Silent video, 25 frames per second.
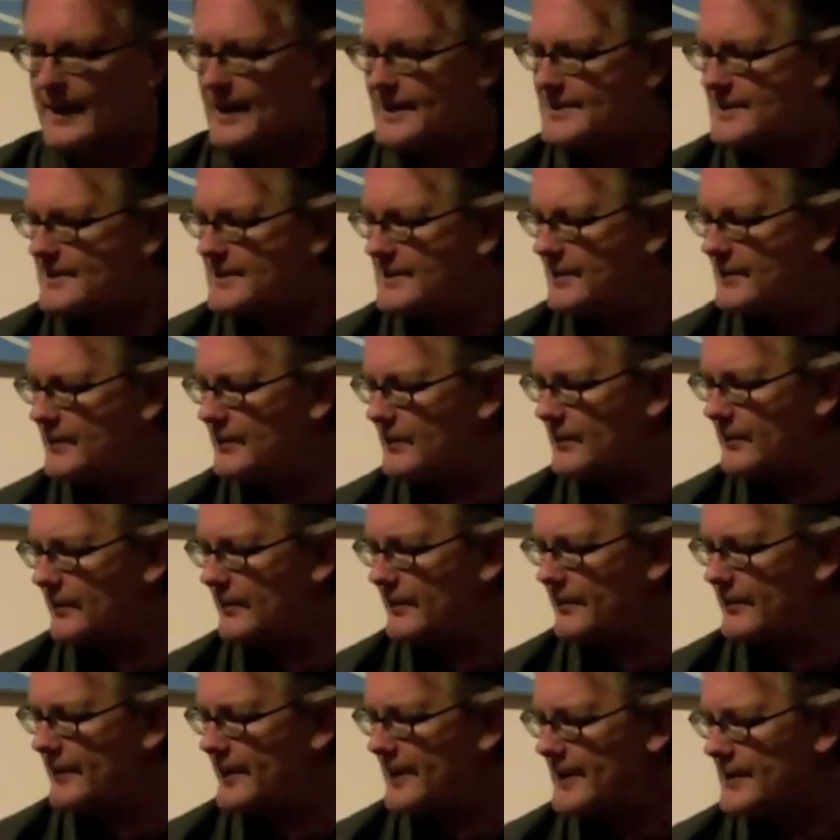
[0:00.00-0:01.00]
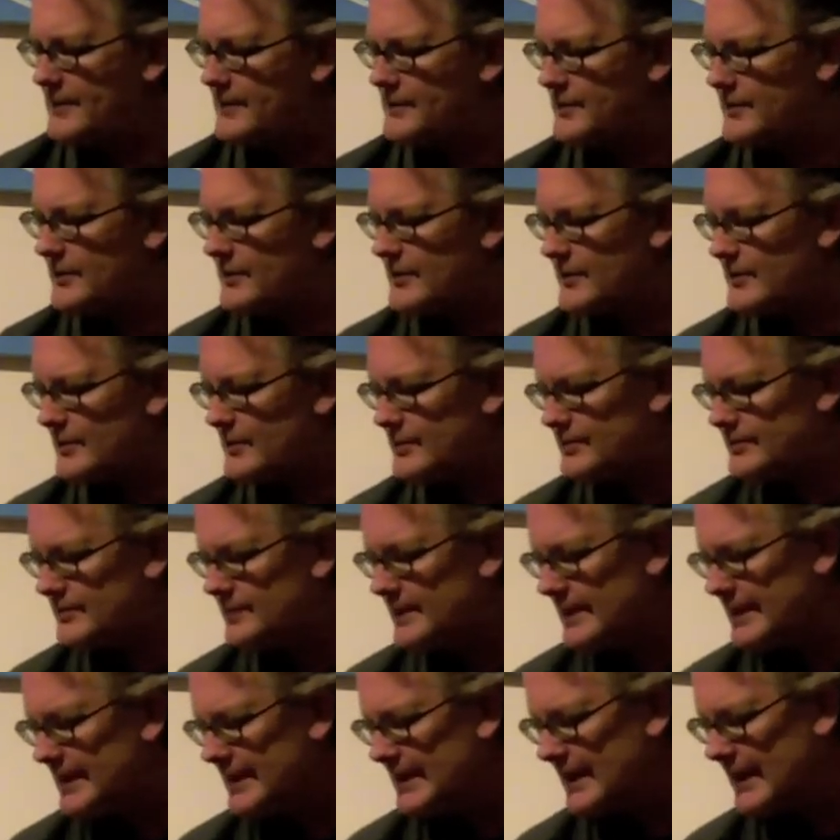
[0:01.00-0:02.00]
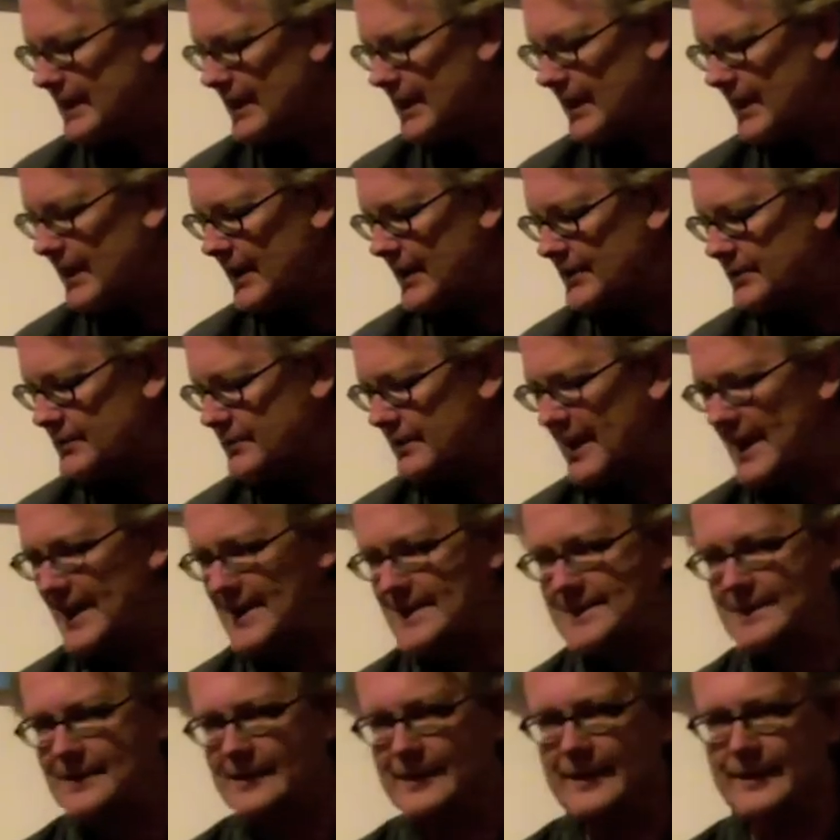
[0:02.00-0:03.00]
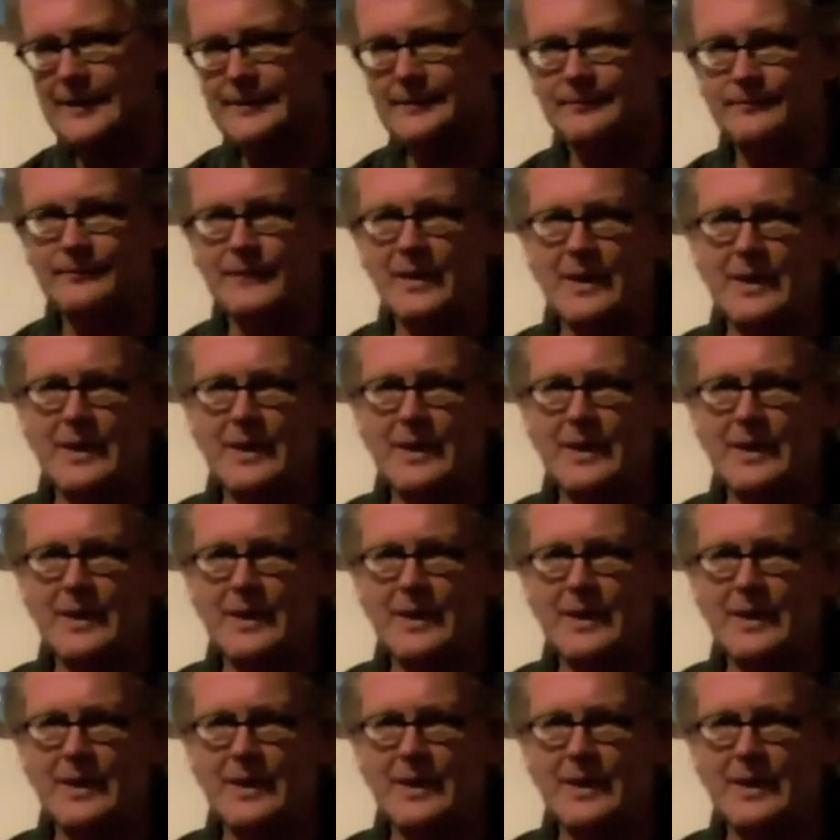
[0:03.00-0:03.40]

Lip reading: It's a difficult thing to translate,